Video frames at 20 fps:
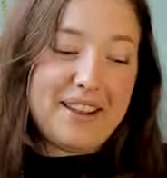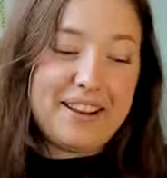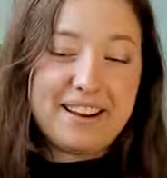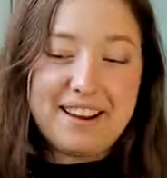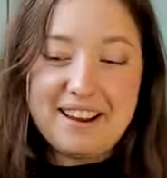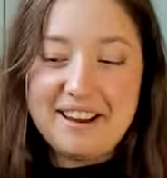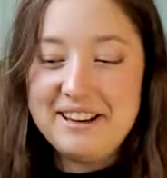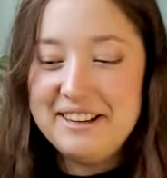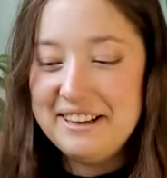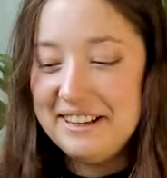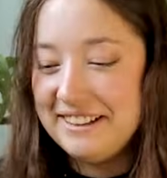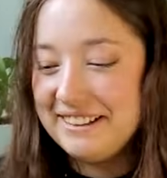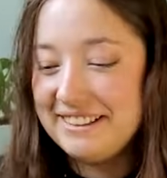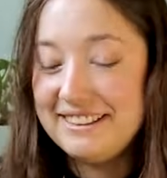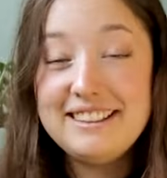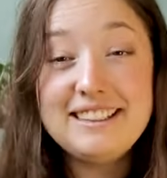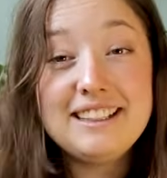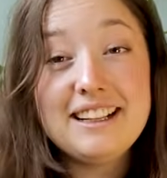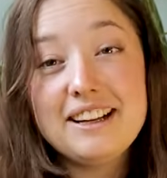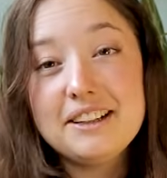Okay.
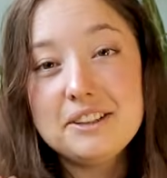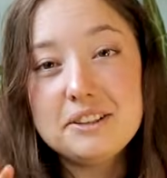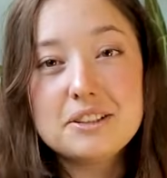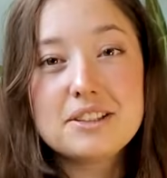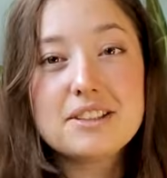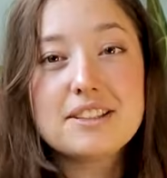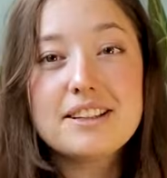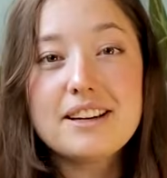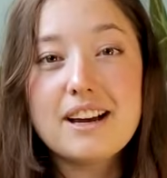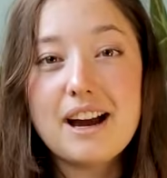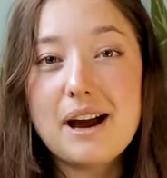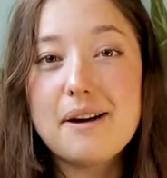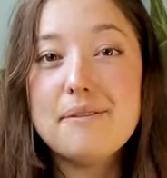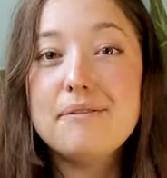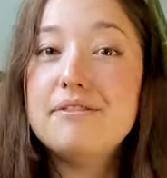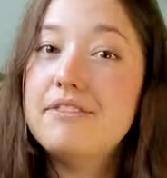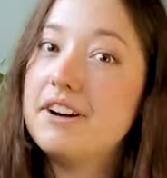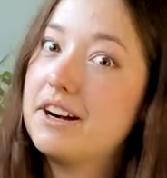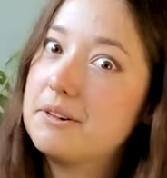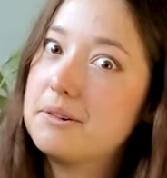You see, I'm
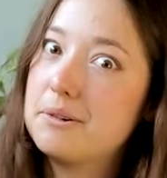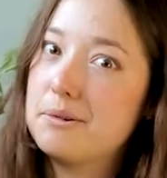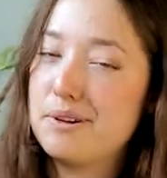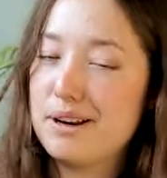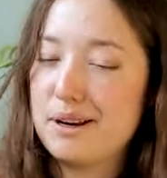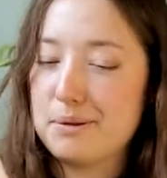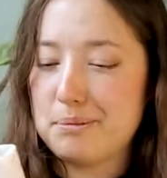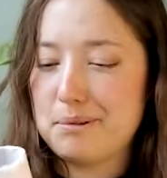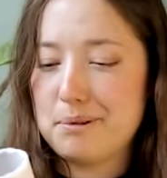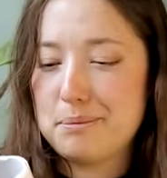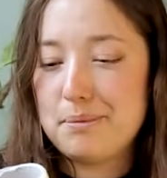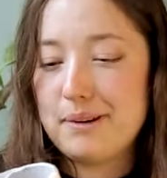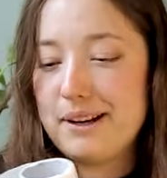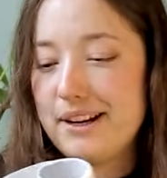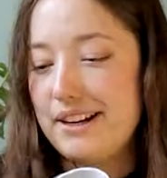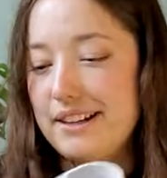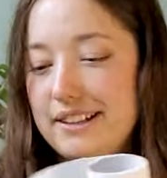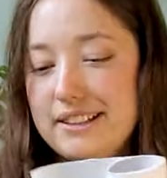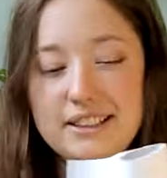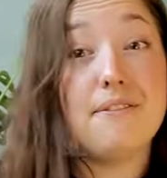very well
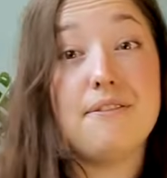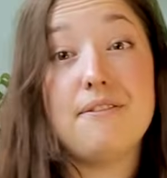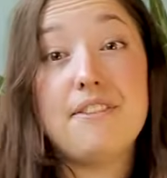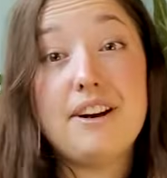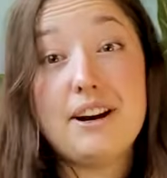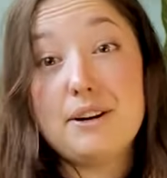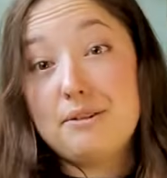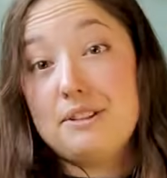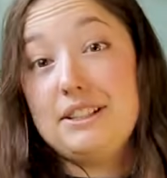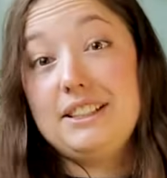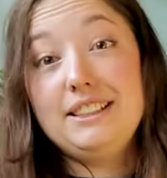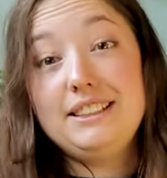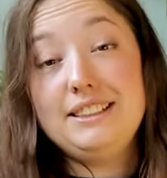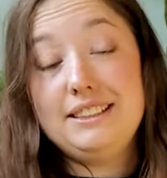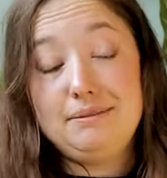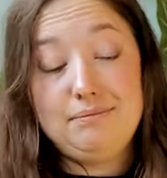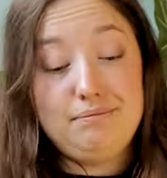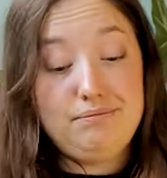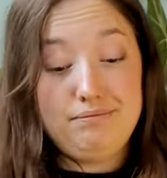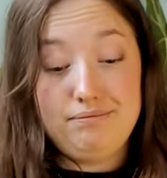prepared,
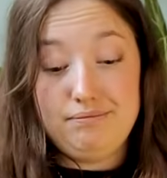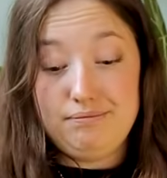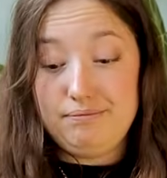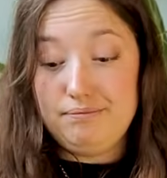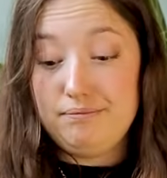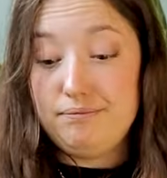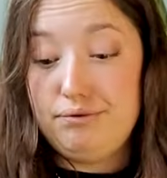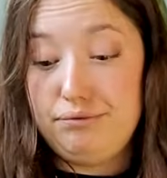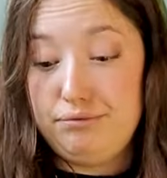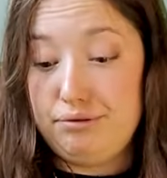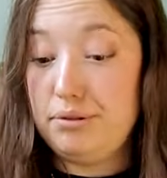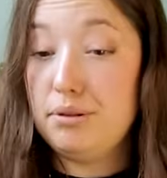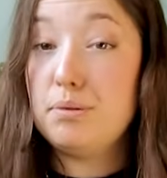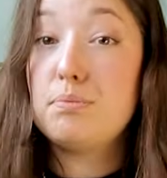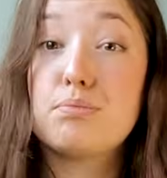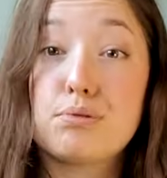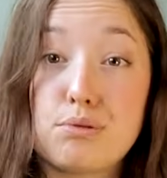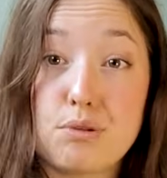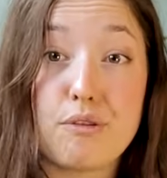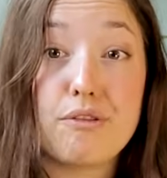very
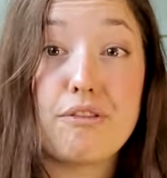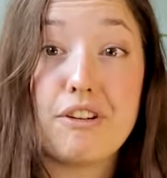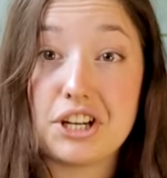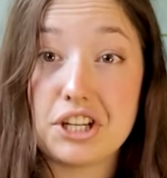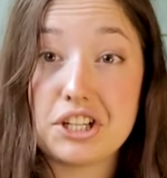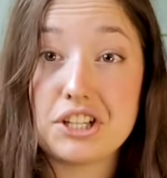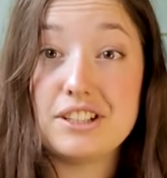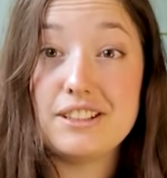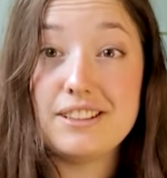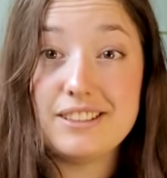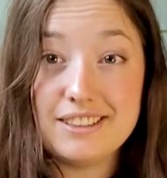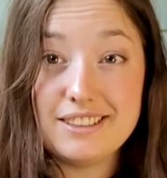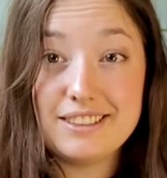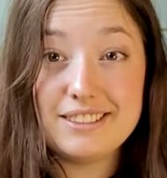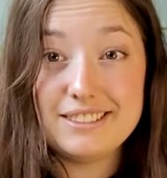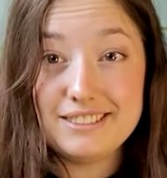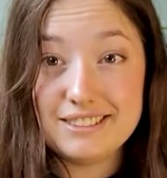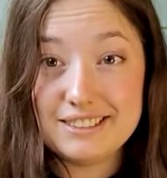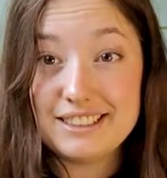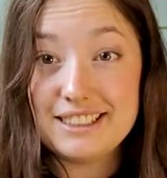professional.